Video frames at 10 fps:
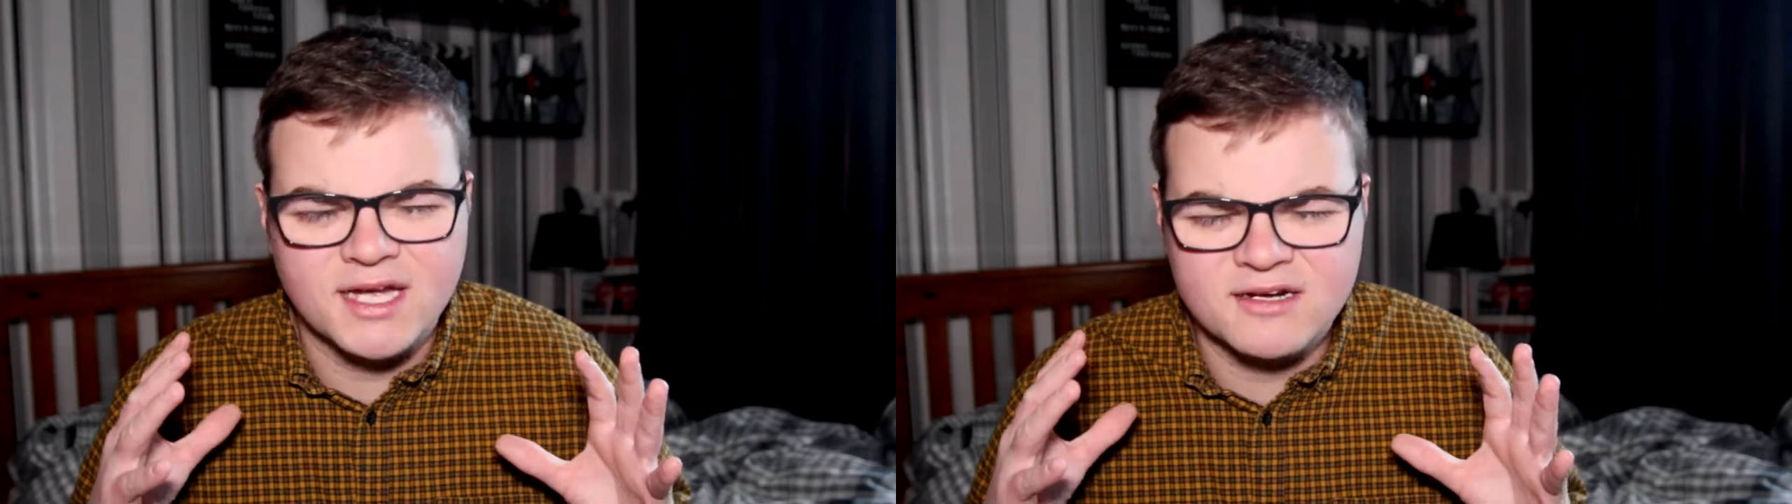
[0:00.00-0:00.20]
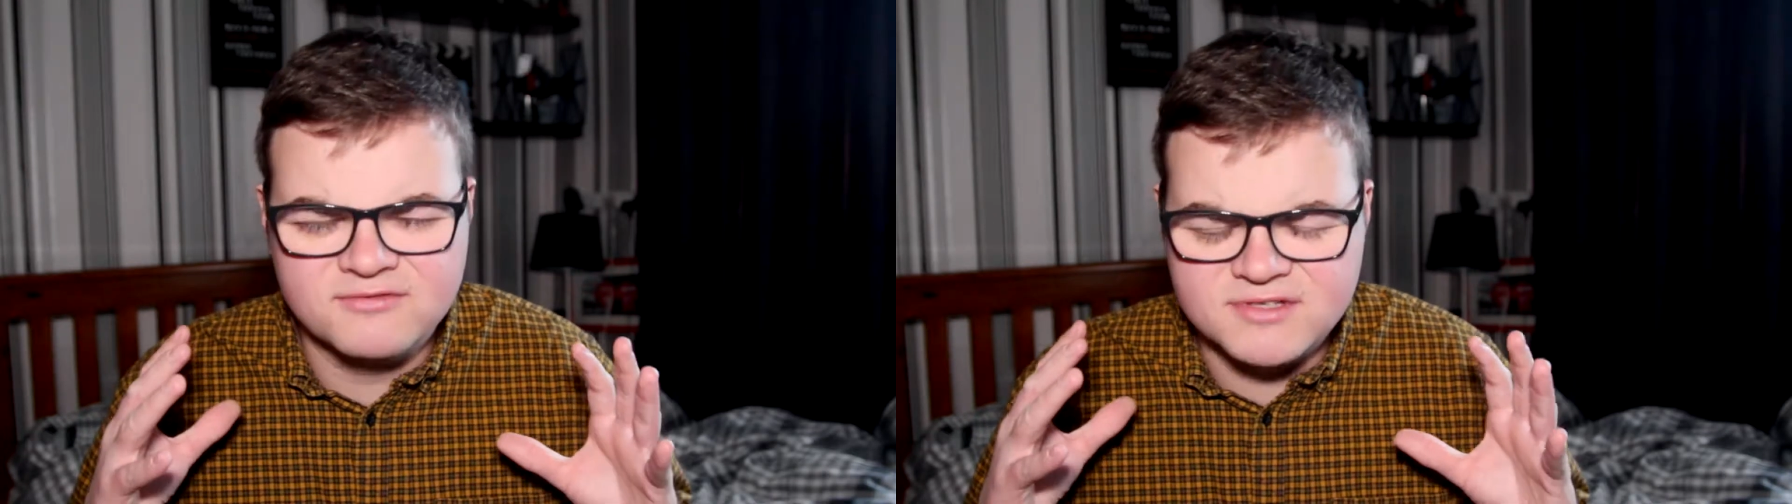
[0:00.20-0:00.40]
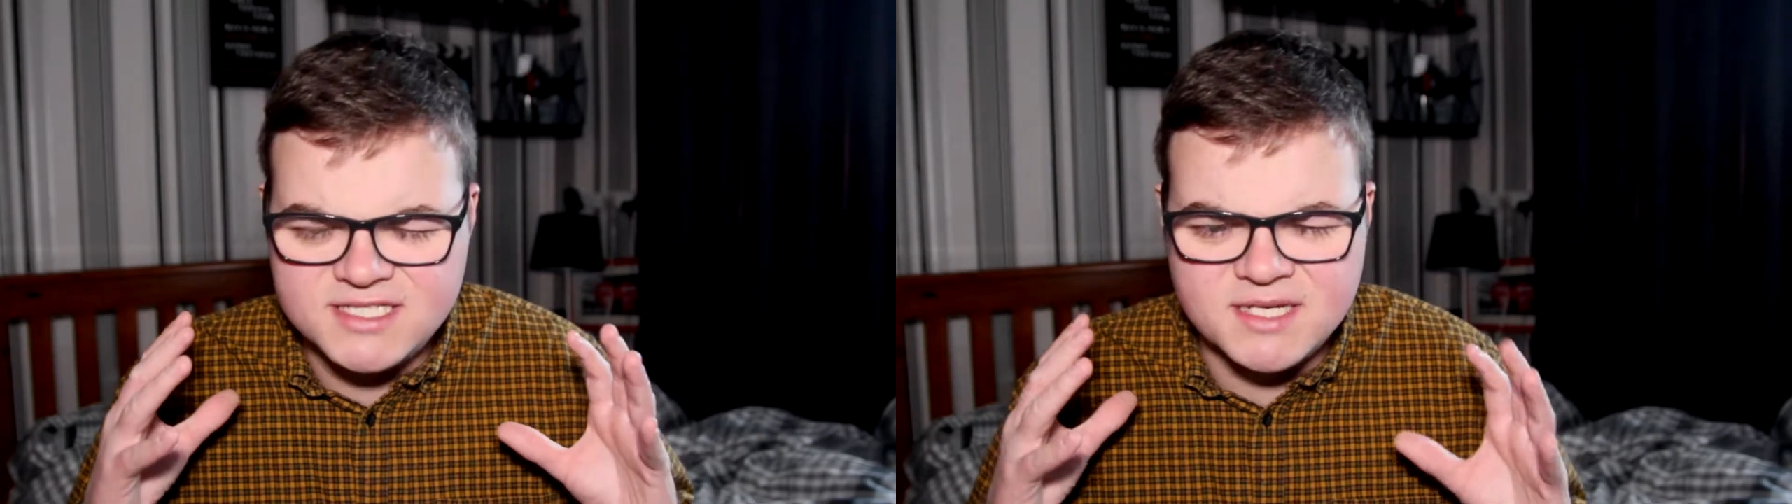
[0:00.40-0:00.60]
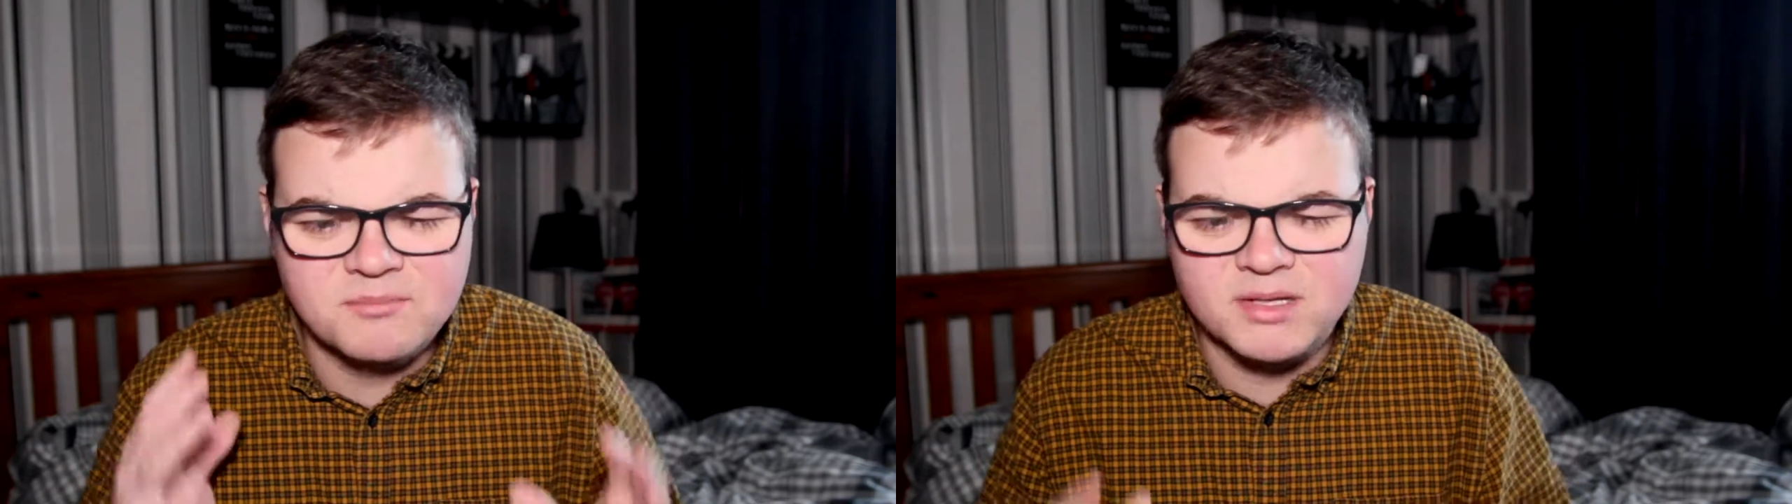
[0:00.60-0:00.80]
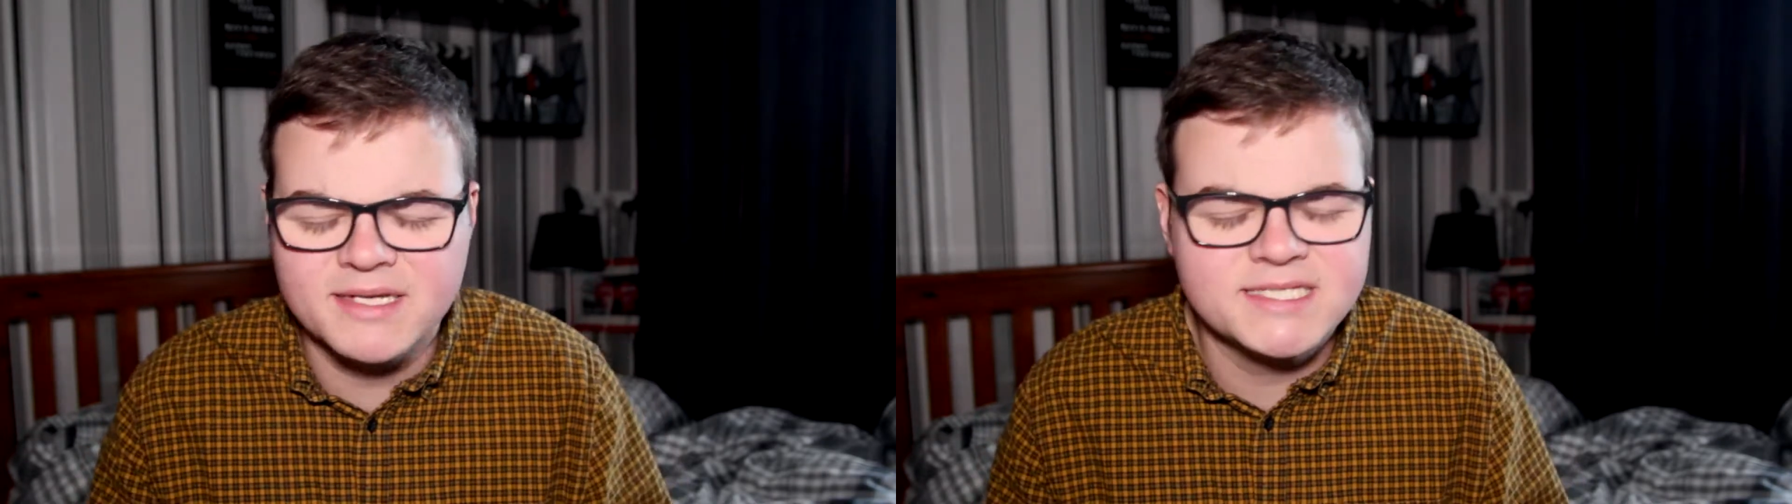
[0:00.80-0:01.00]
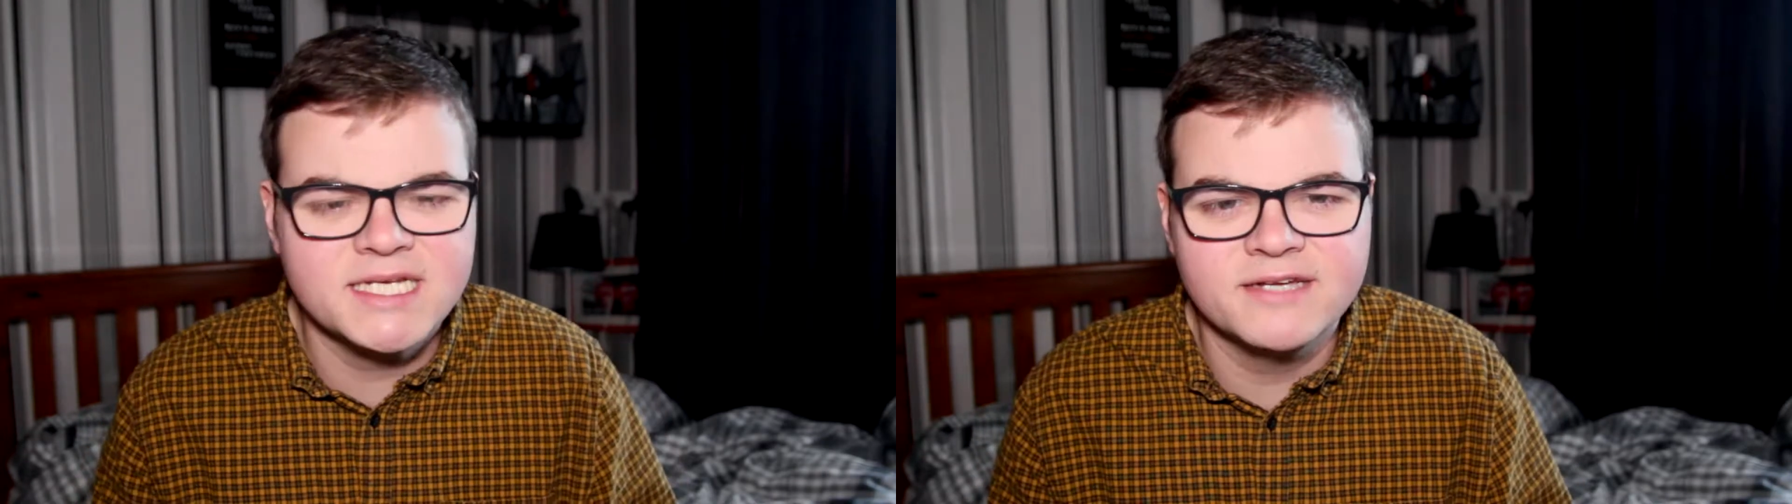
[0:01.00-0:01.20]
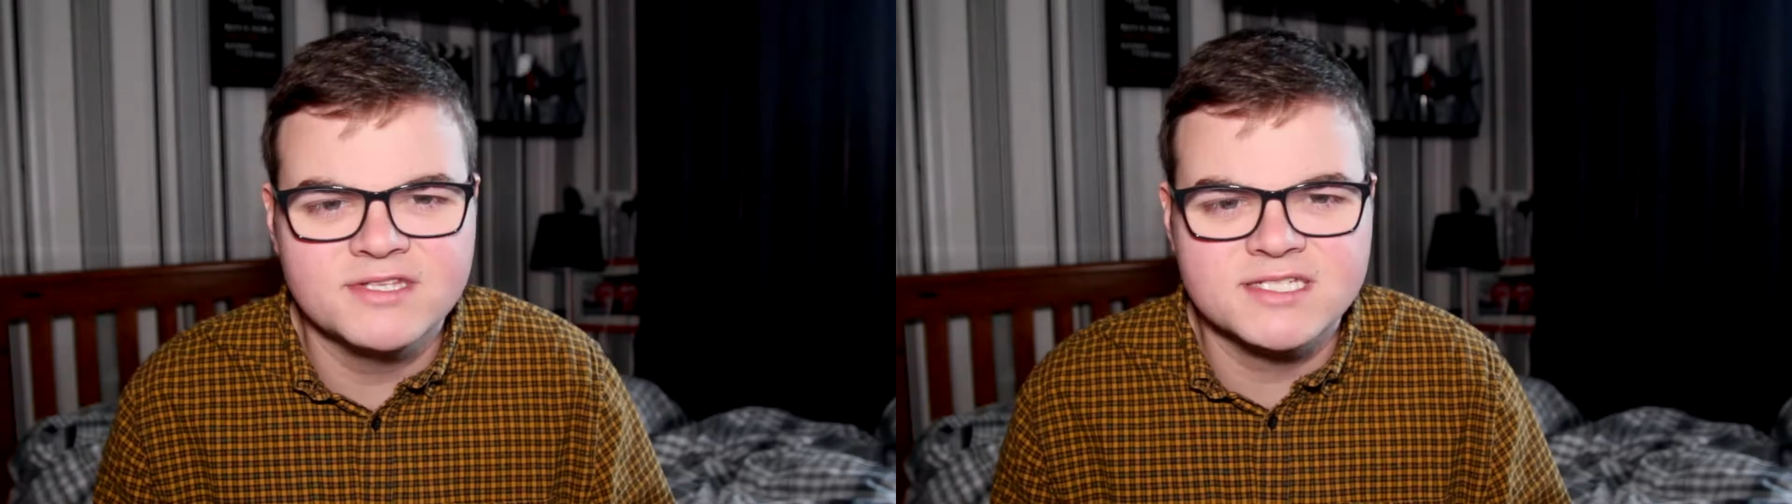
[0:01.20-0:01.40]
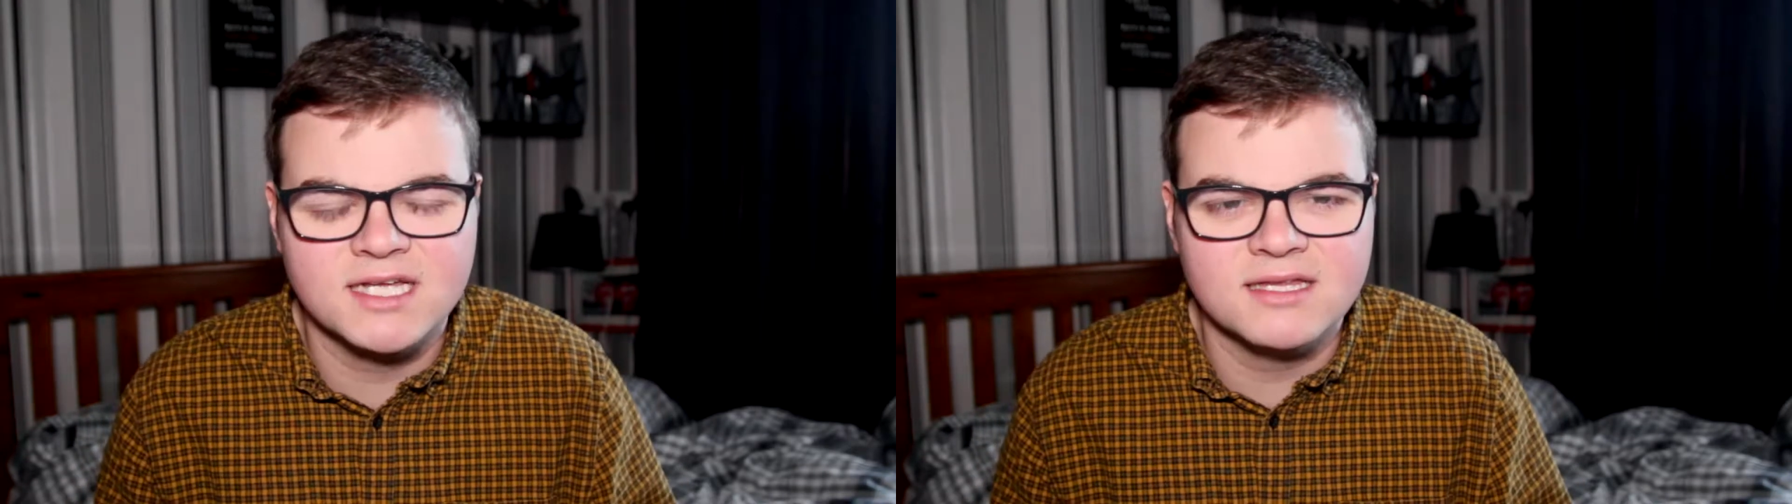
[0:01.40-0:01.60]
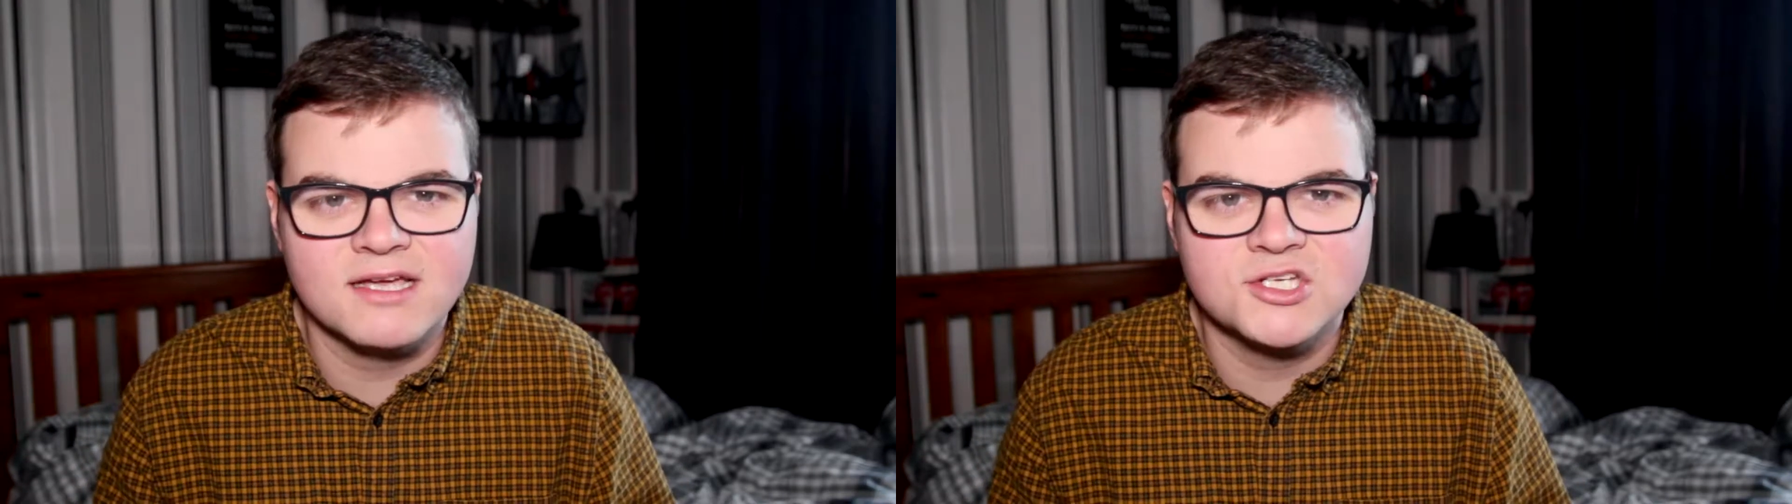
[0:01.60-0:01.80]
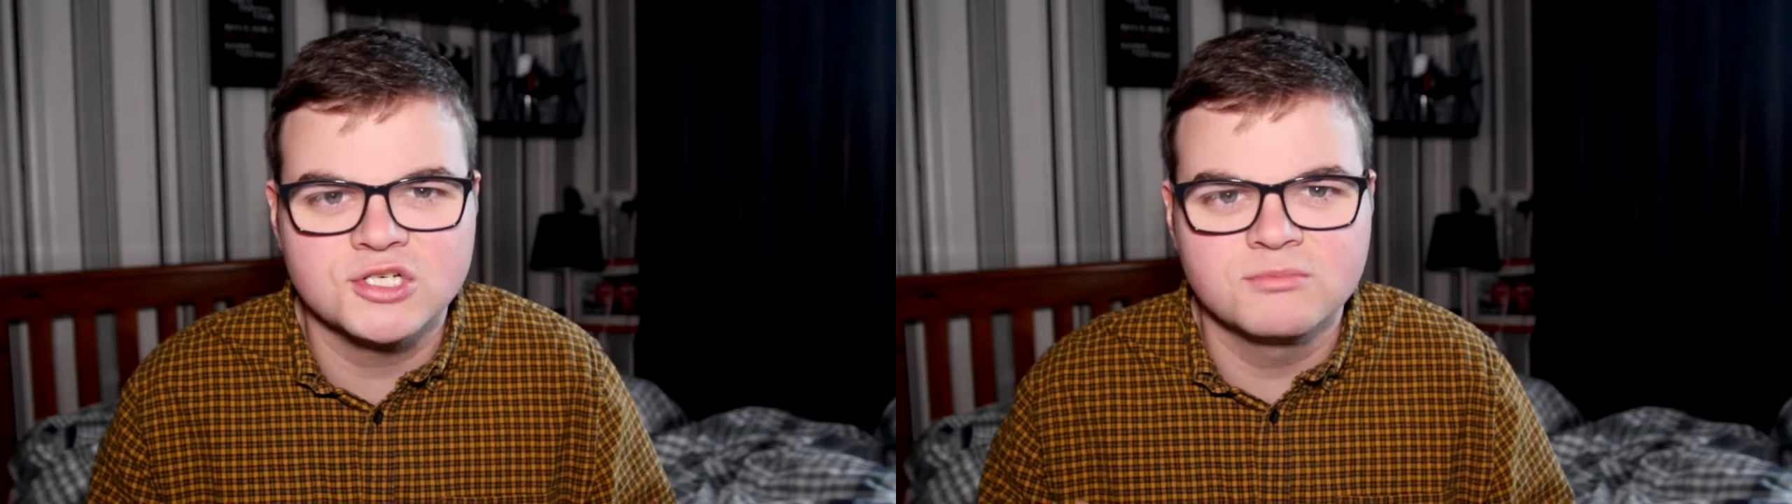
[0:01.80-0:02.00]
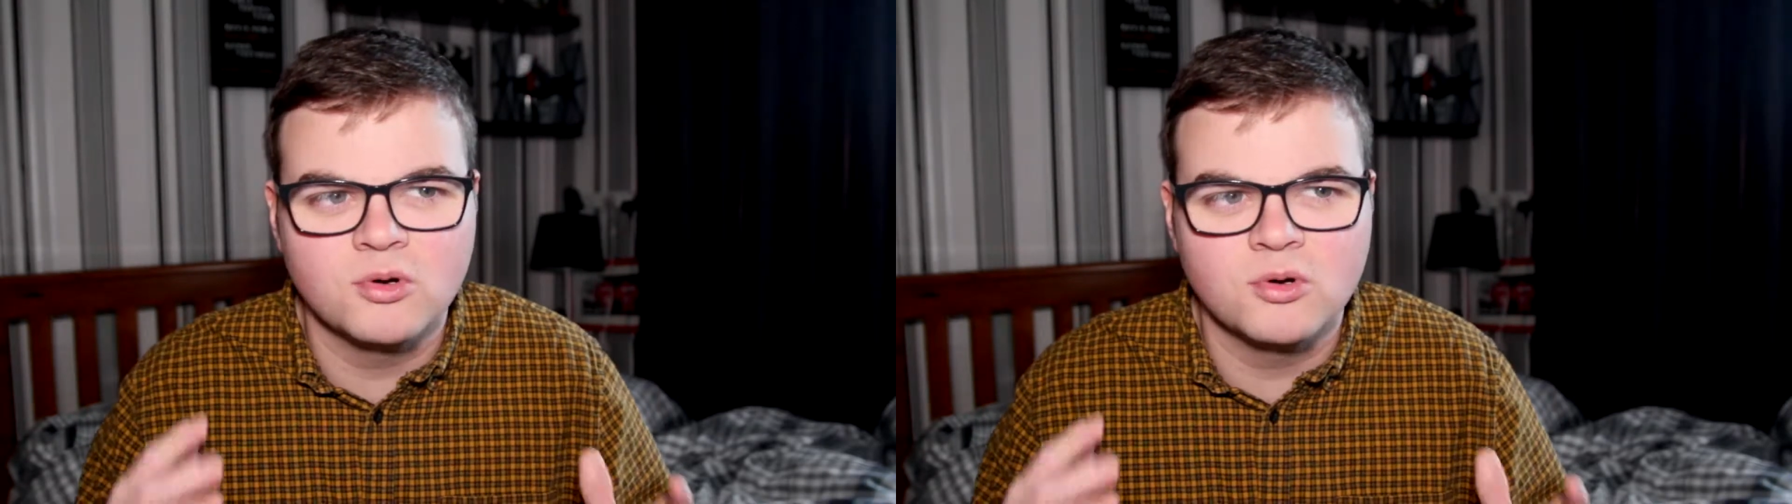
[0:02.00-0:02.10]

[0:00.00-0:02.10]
kind of simplicity of this collection,